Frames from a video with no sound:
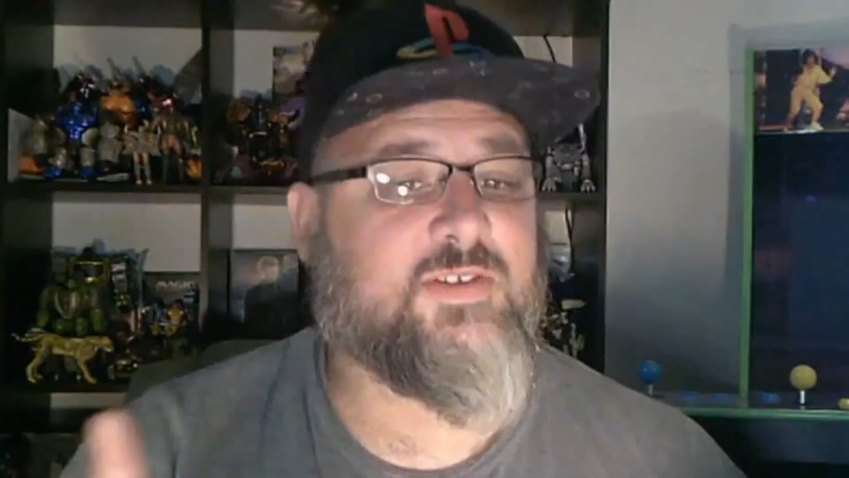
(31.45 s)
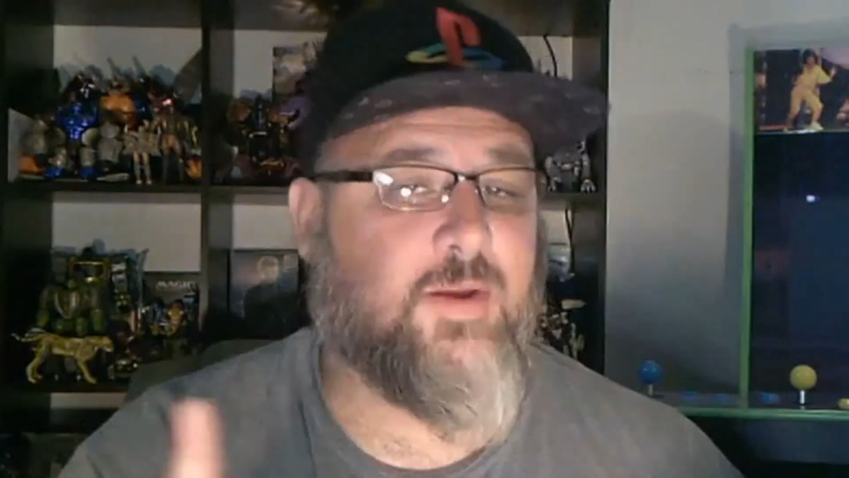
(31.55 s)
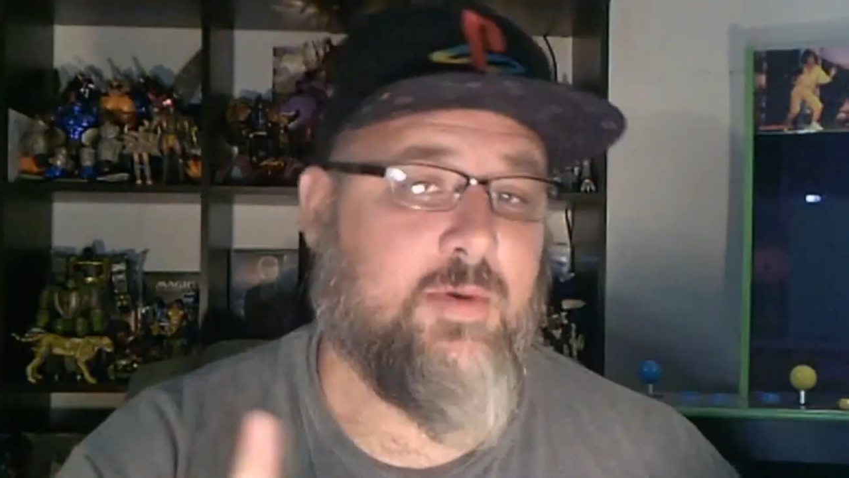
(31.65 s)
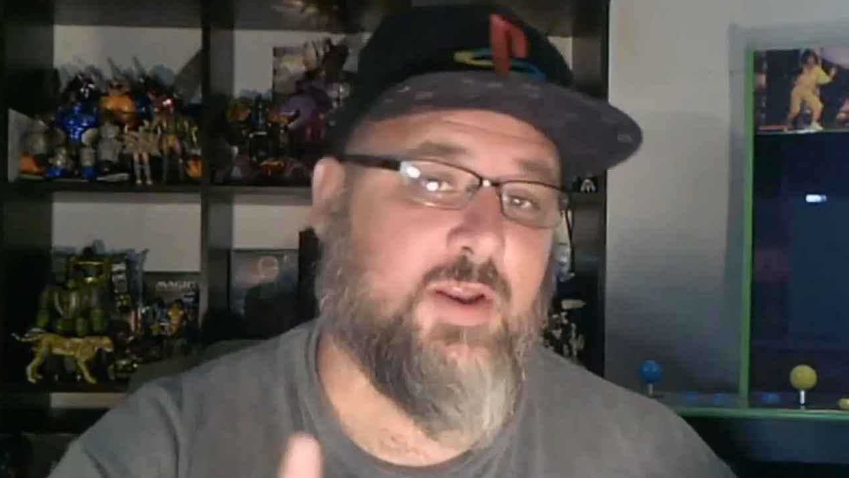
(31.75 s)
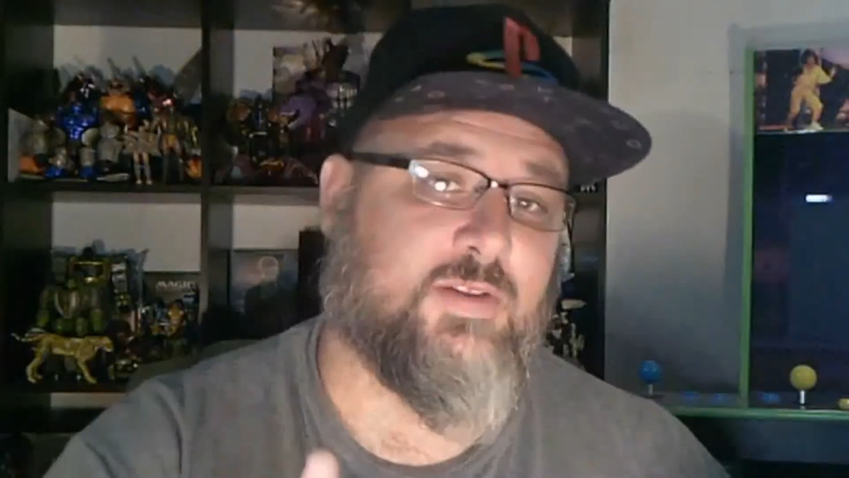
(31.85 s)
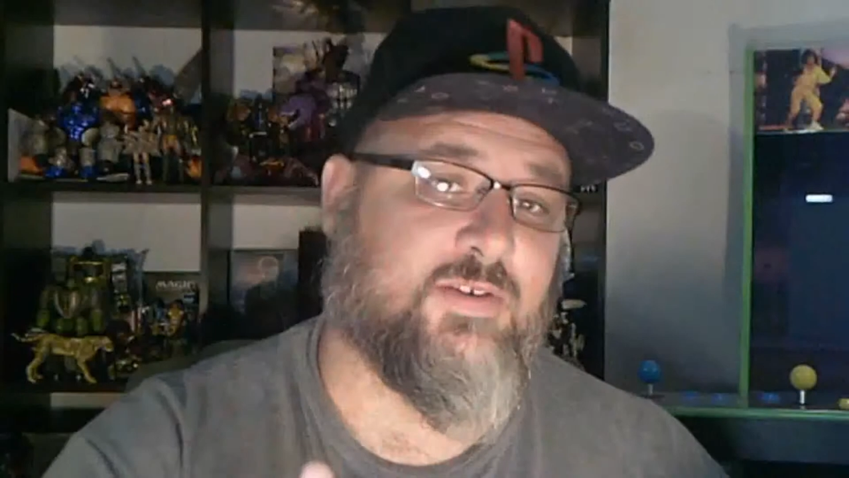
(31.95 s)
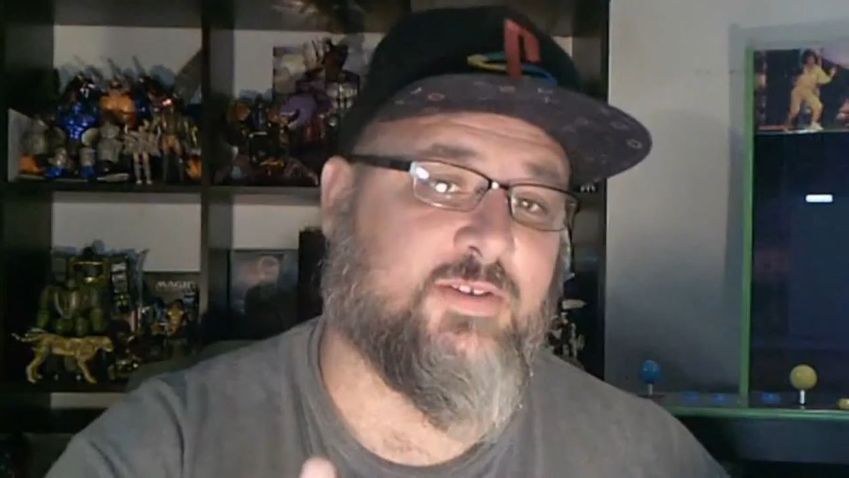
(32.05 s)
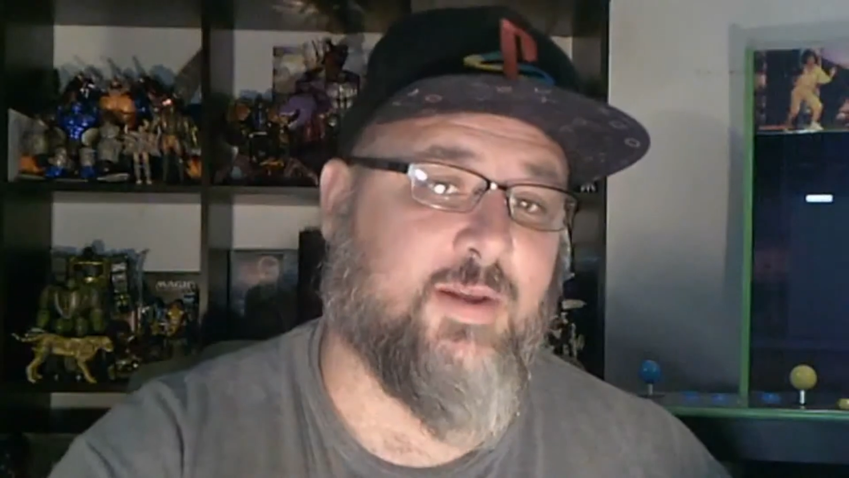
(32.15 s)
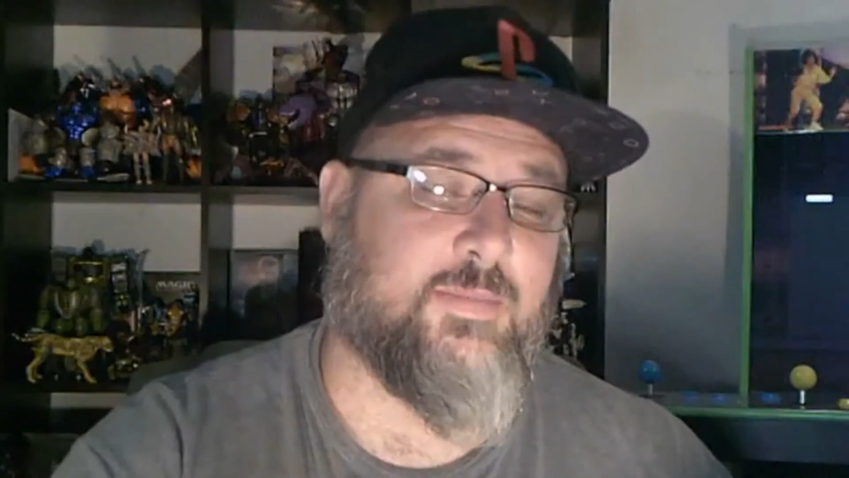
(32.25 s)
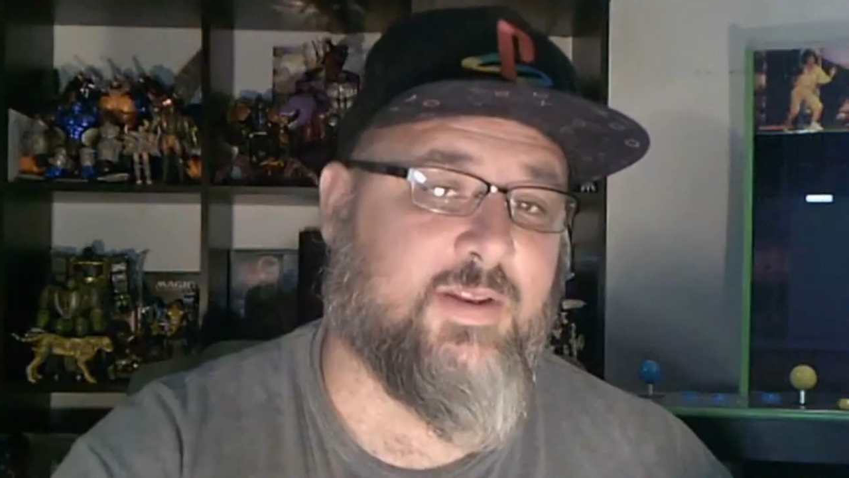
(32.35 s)
I'm going to do
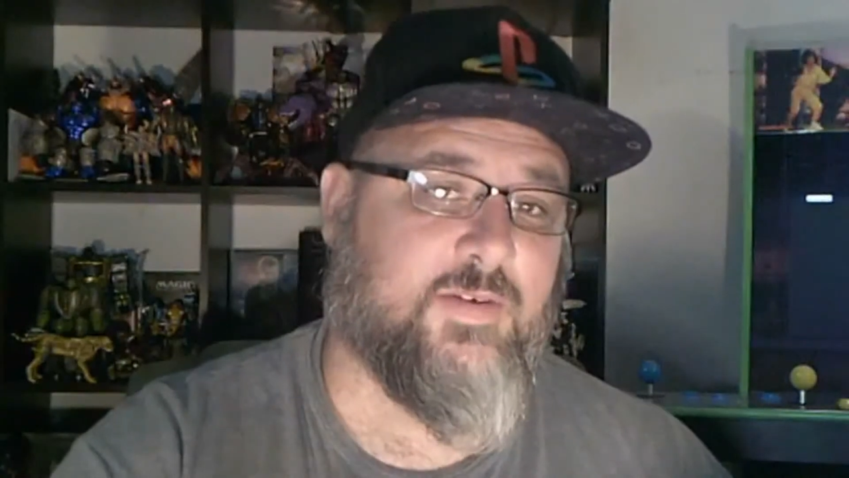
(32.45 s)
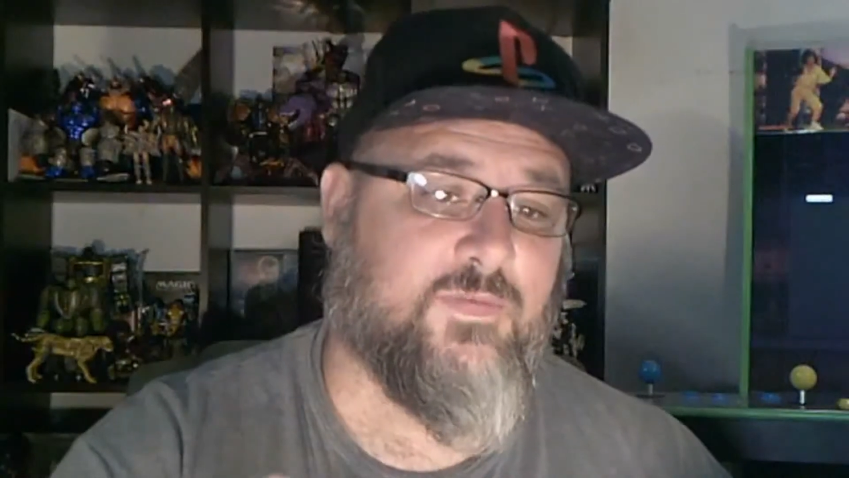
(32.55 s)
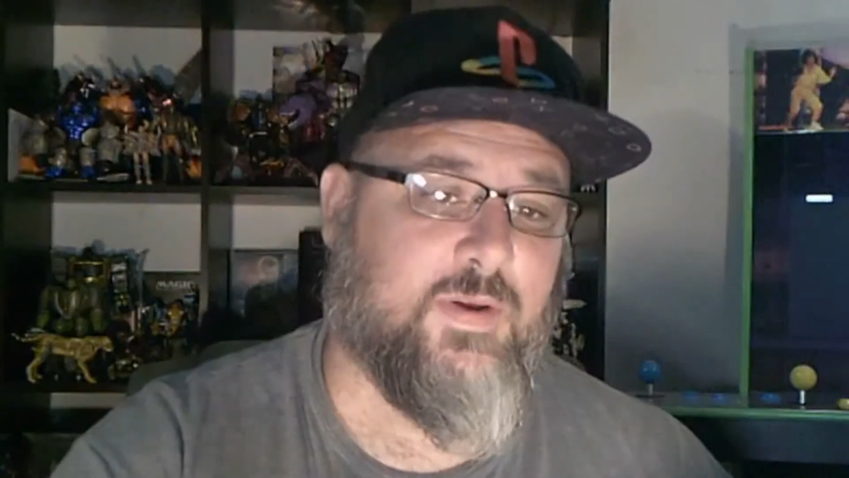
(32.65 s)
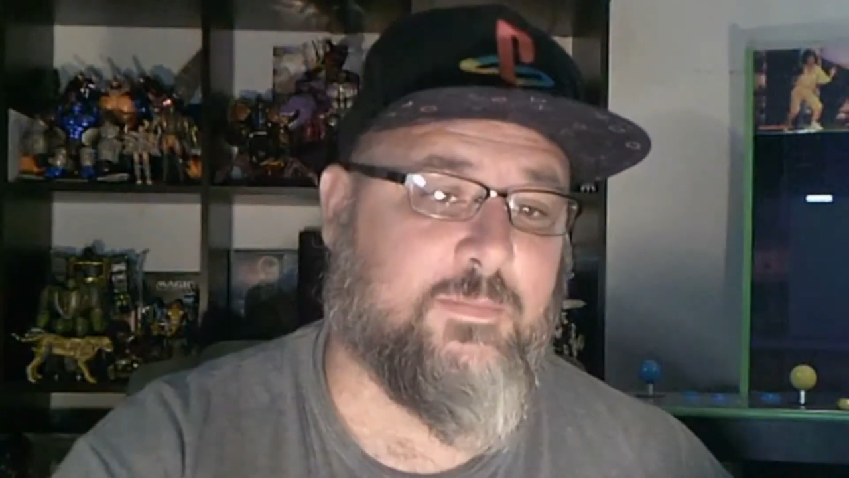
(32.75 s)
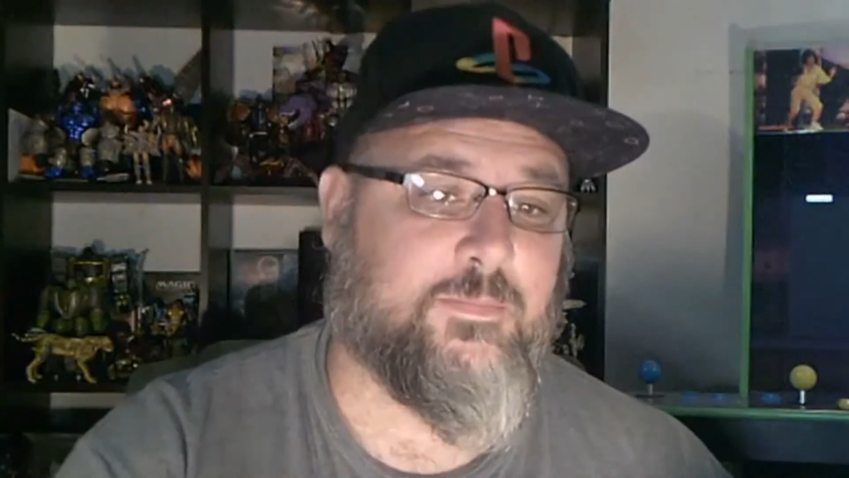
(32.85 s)
something different.